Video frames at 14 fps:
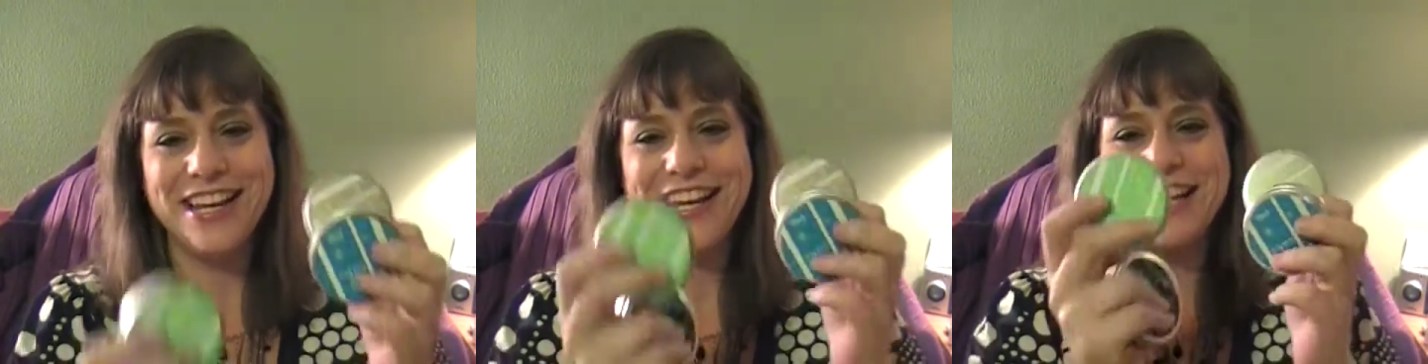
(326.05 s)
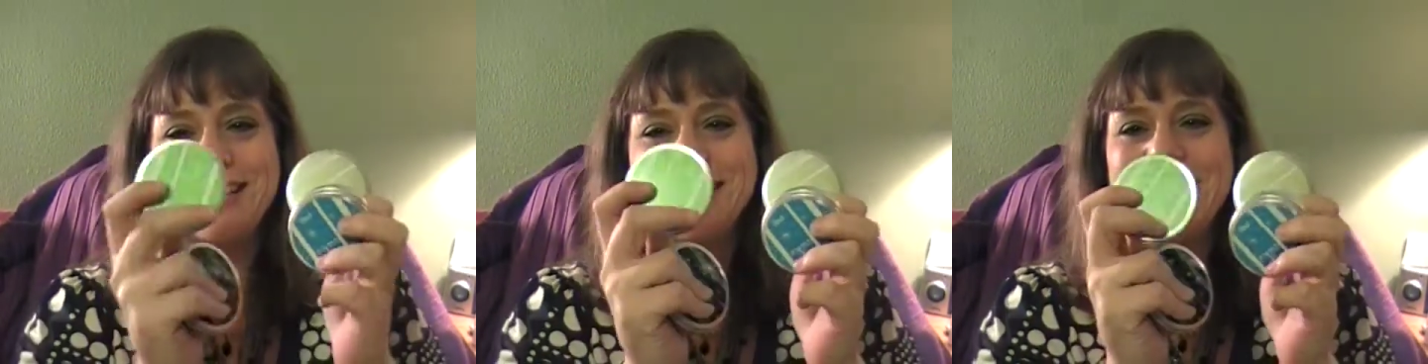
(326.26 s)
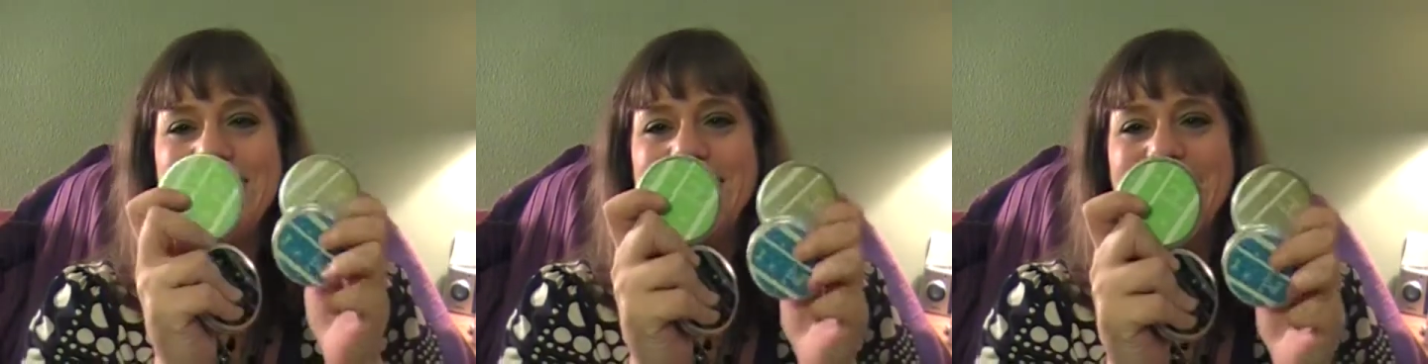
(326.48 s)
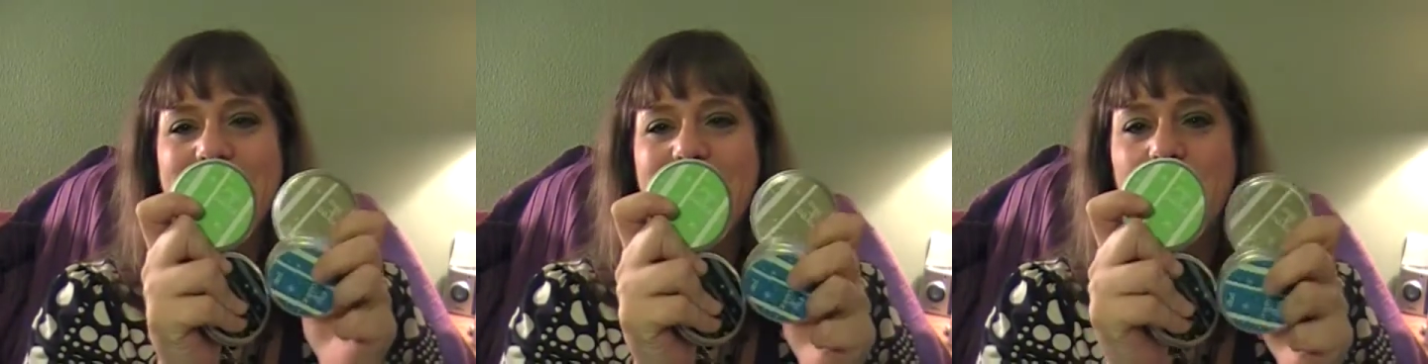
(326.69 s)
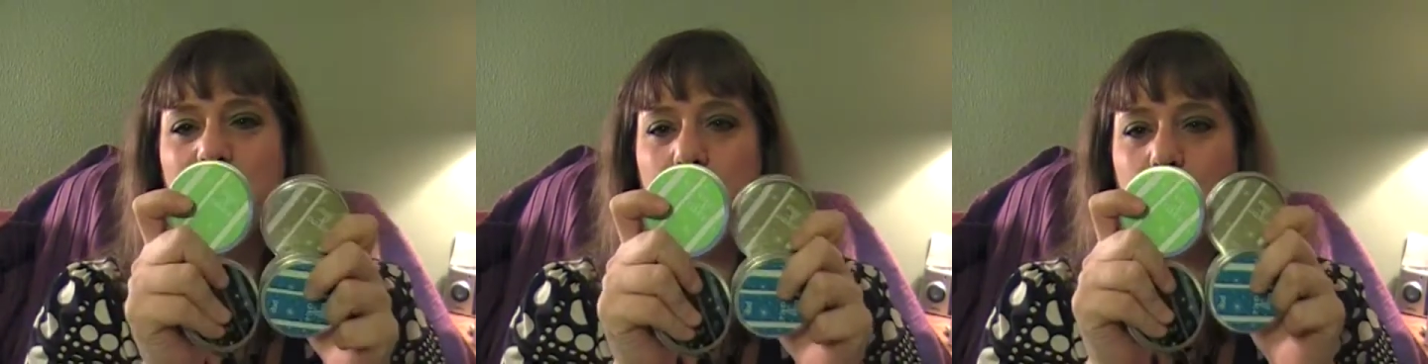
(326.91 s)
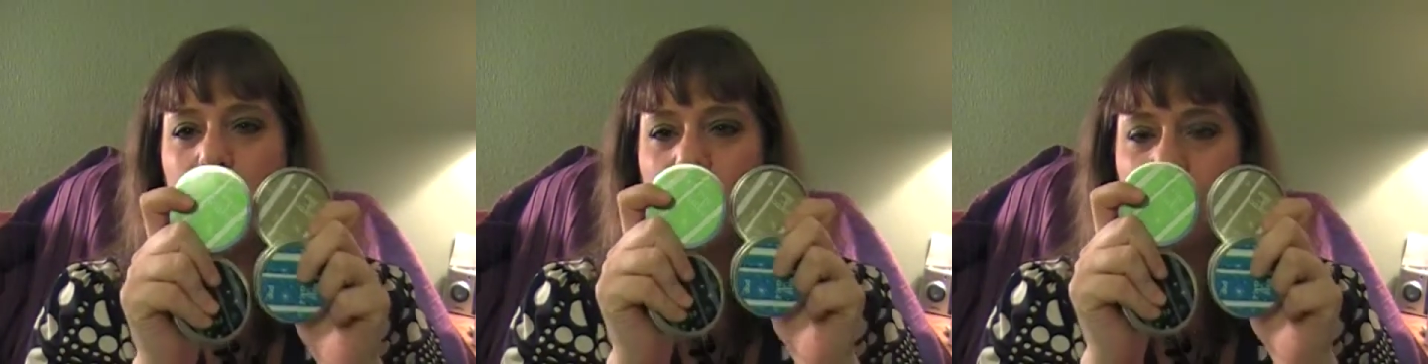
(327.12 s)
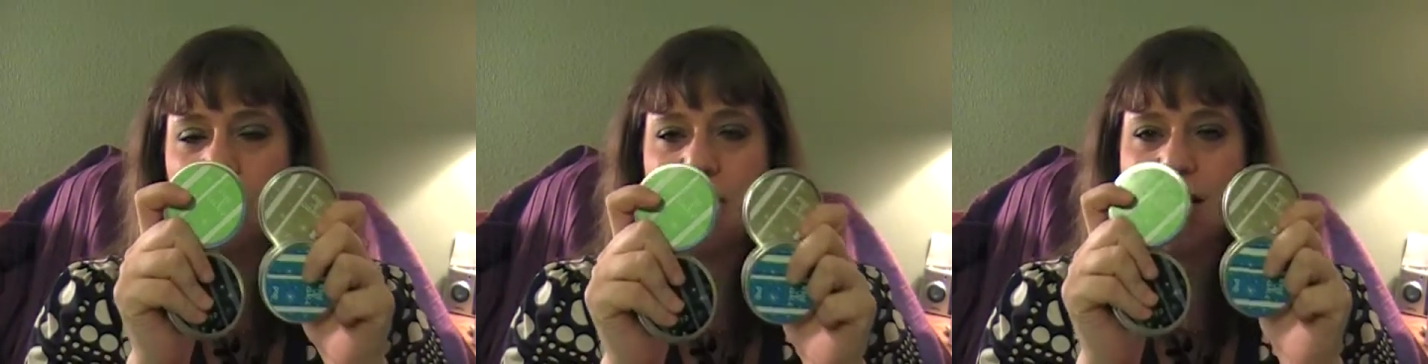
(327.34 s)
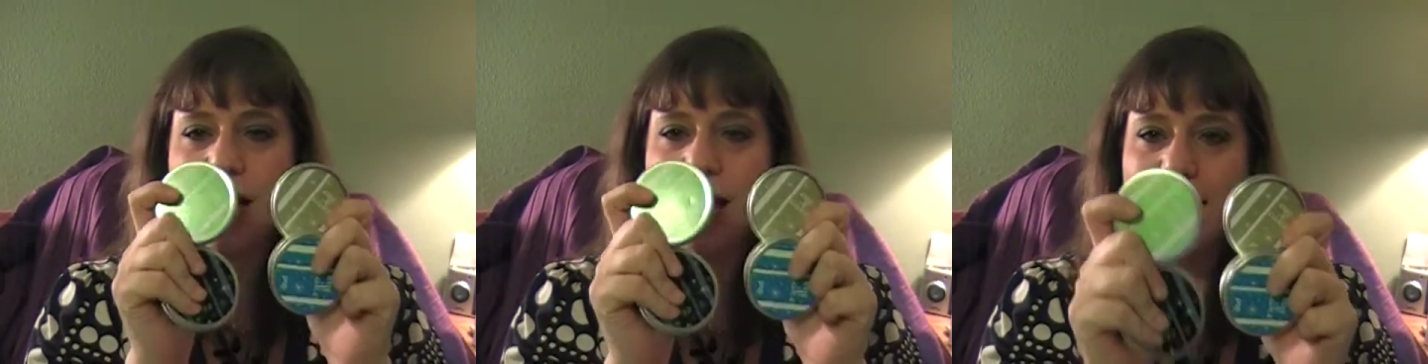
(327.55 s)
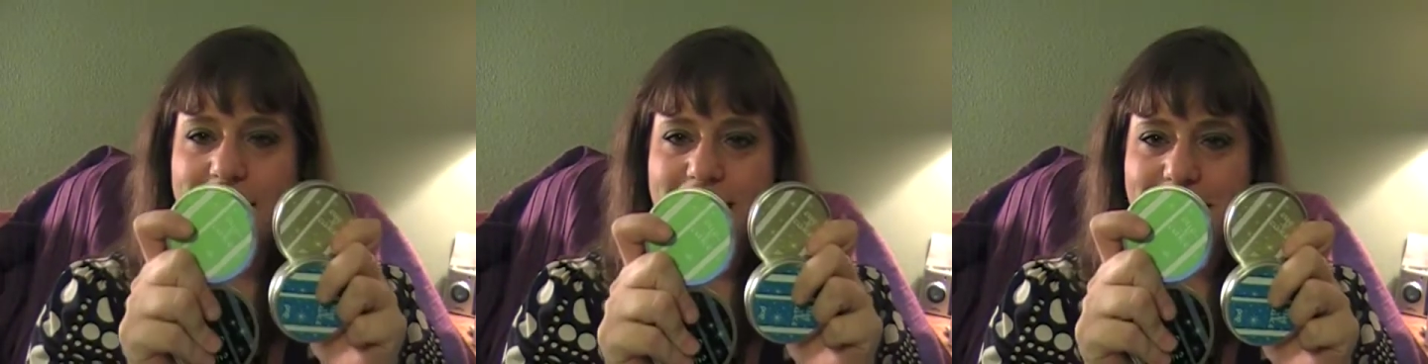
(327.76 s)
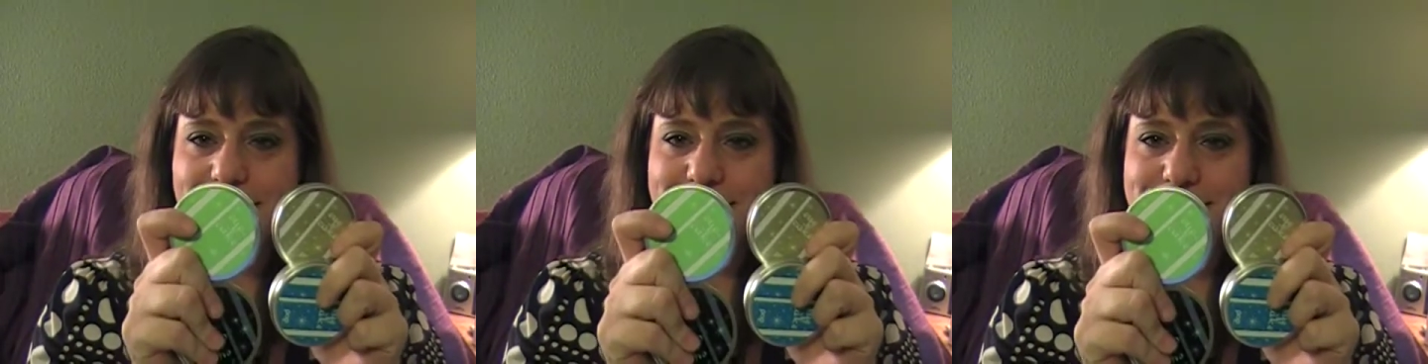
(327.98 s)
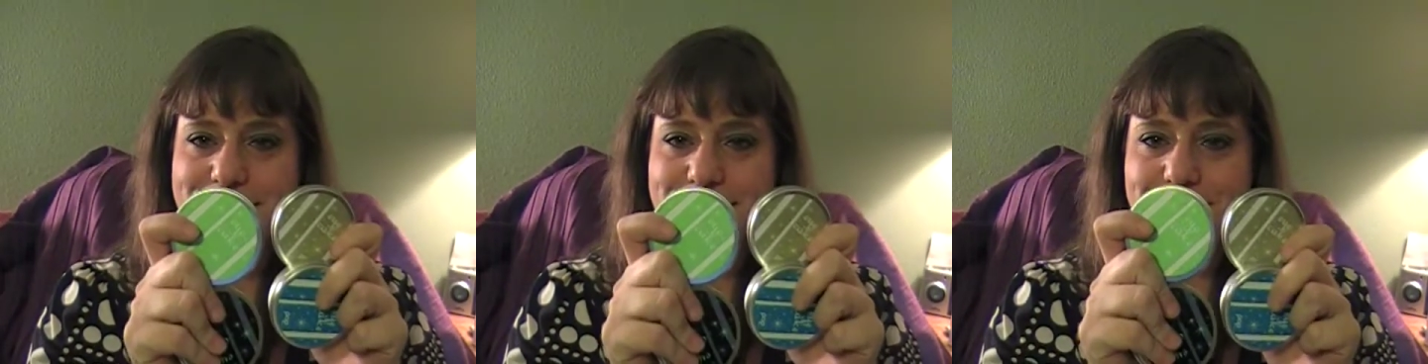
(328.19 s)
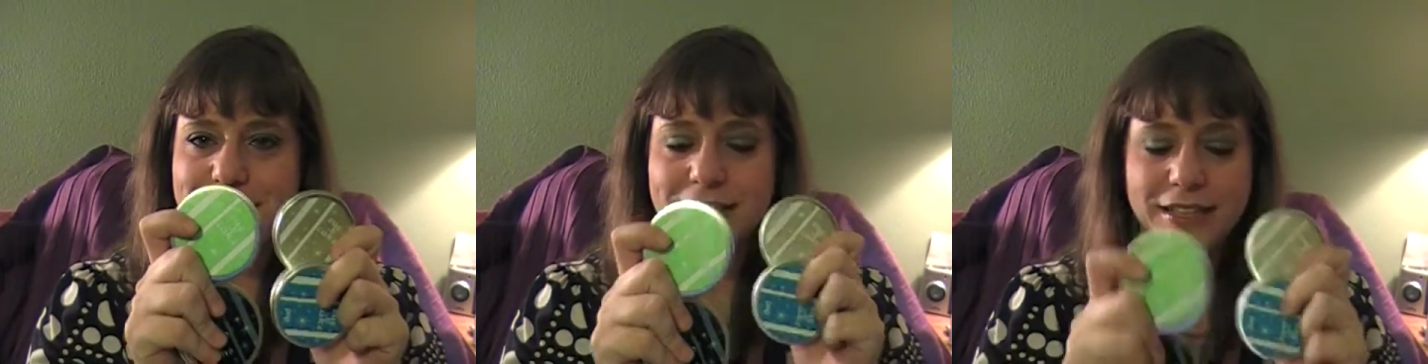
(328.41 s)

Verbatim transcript: next thing I got were eye cakes.